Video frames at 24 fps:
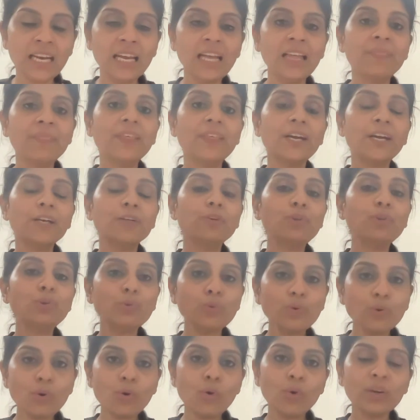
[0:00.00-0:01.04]
There are two
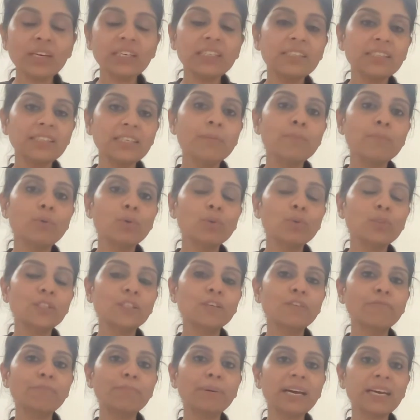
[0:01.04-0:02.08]
coenzyme roles
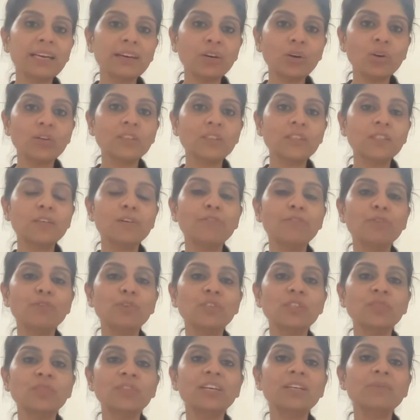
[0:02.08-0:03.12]
of pyridoxal
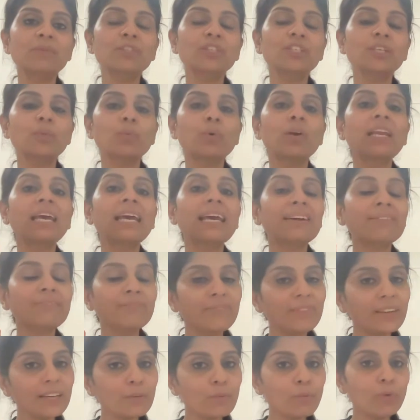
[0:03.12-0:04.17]
phosphate which I want
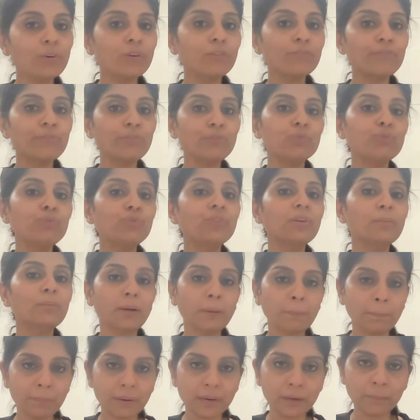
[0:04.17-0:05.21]
every one of you to
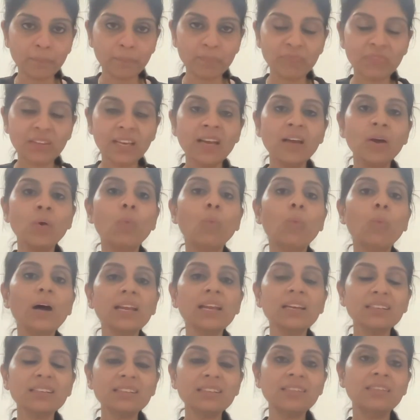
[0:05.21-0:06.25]
remember.
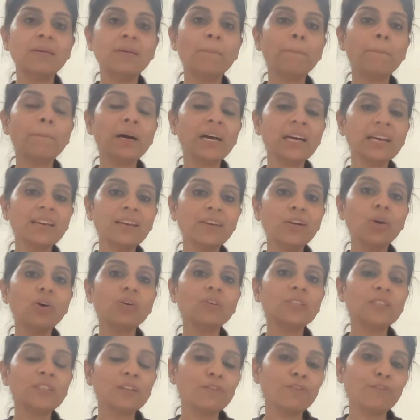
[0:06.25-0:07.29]
One is
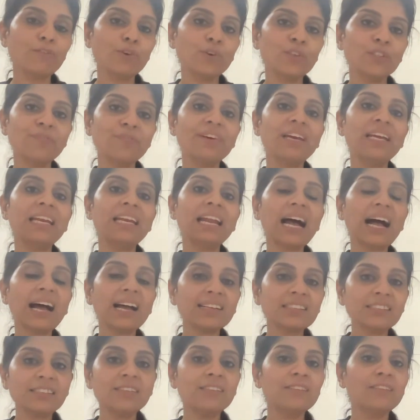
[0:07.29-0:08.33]
pyridoxal phosphate
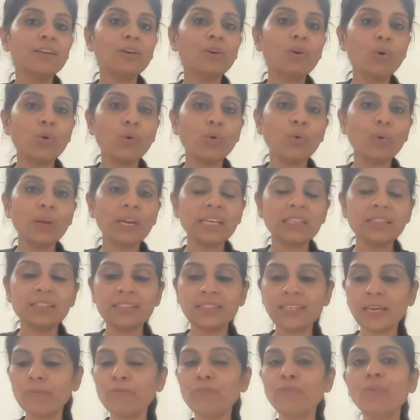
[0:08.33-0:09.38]
acts as a
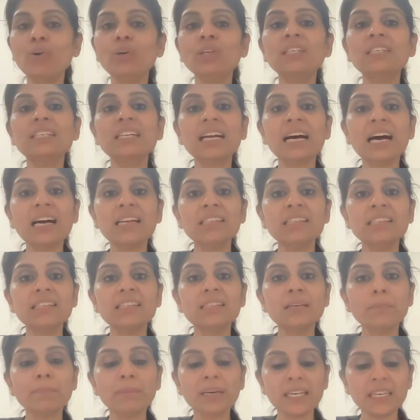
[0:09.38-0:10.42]
coenzyme for
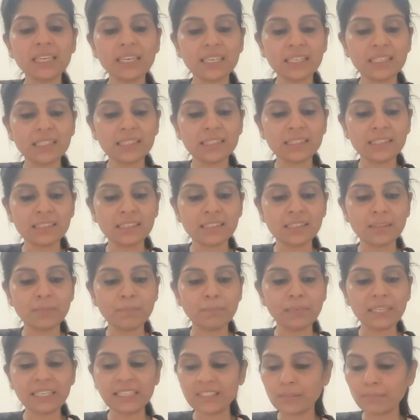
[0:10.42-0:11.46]
transaminases.
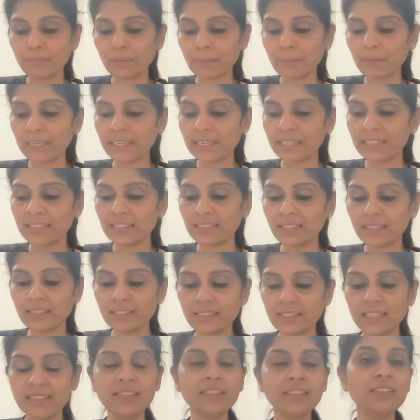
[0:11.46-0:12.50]
Please memorize it. It's
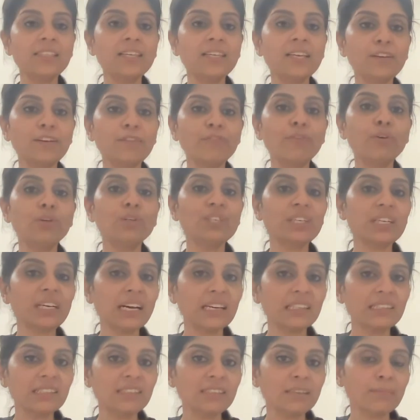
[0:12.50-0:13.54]
necessary for
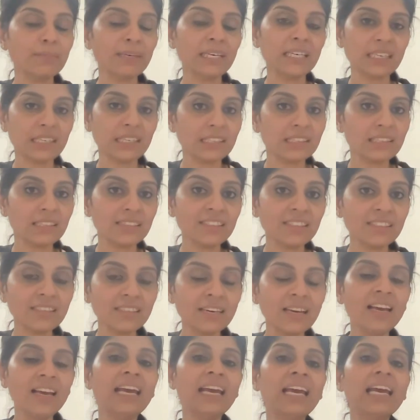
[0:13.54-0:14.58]
transaminases.
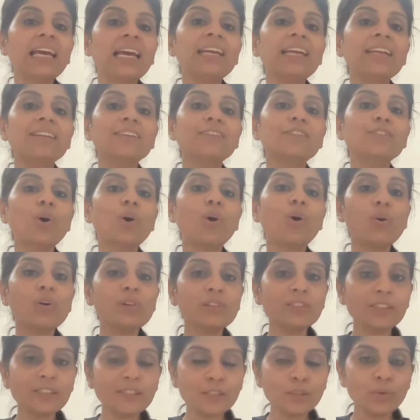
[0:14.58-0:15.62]
It is
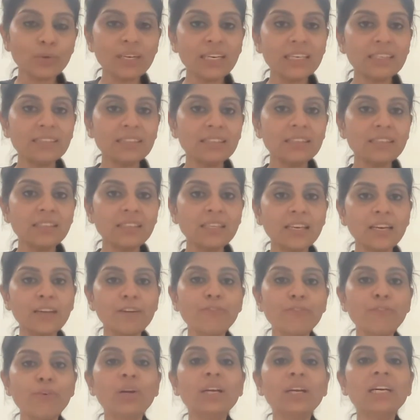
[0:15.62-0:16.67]
also necessary
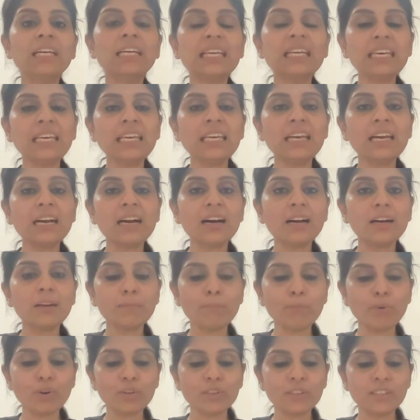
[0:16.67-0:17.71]
for
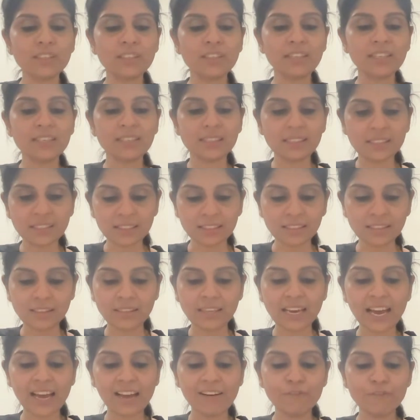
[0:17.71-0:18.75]
decarboxylases.
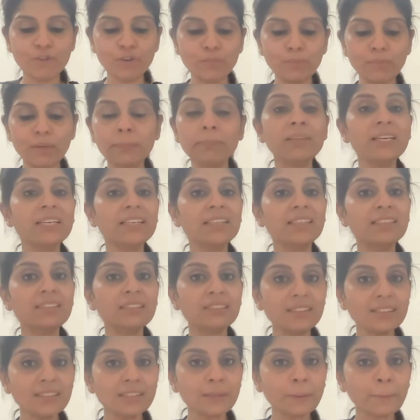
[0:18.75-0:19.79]
Have you memorized
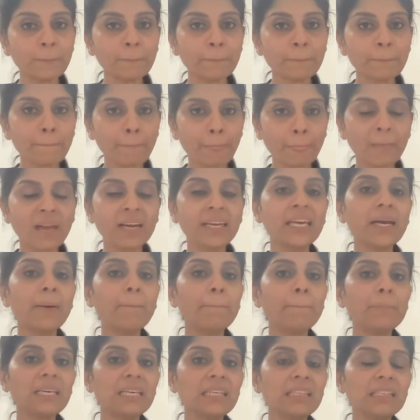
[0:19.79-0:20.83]
this? Yeah,
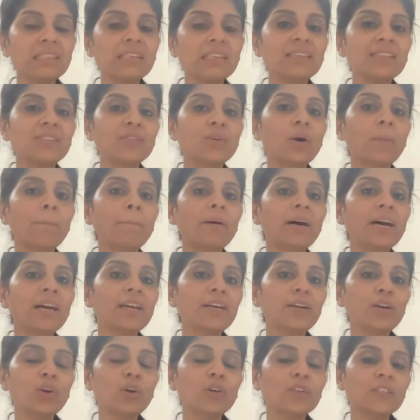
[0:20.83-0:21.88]
B6 or
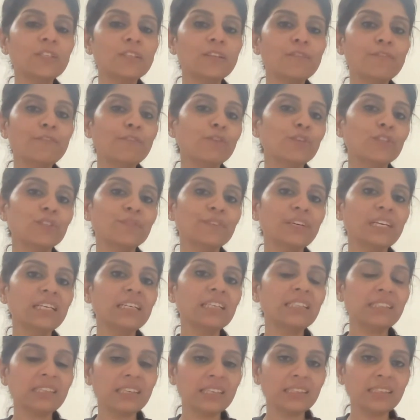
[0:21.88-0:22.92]
pyridoxal phosphate
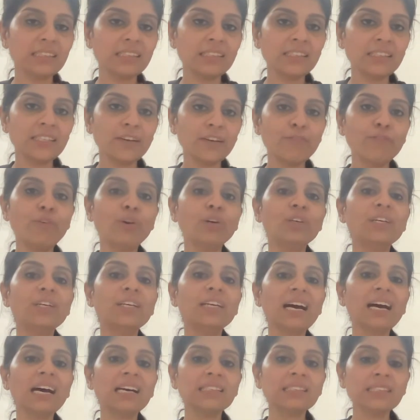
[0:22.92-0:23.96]
is necessary for
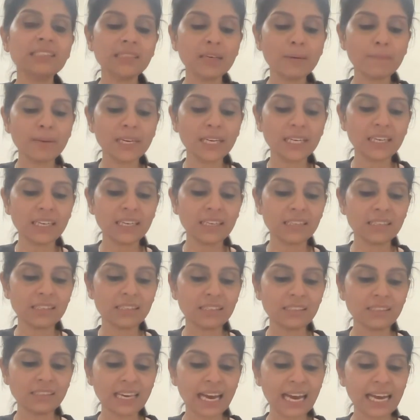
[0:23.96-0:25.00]

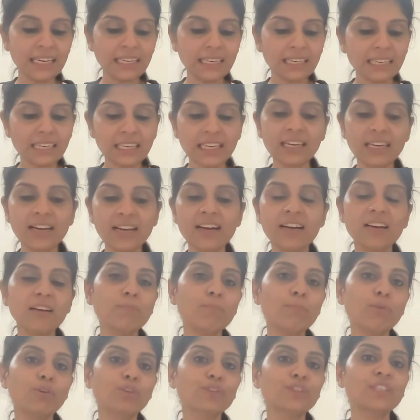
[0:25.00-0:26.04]
transaminases and
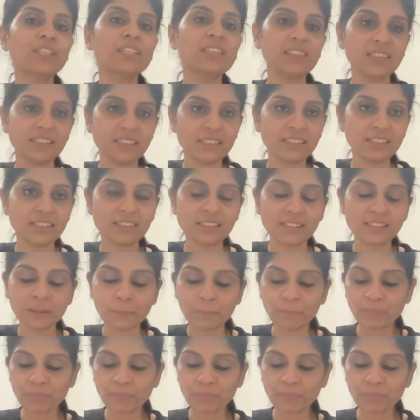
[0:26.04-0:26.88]
decarboxylases.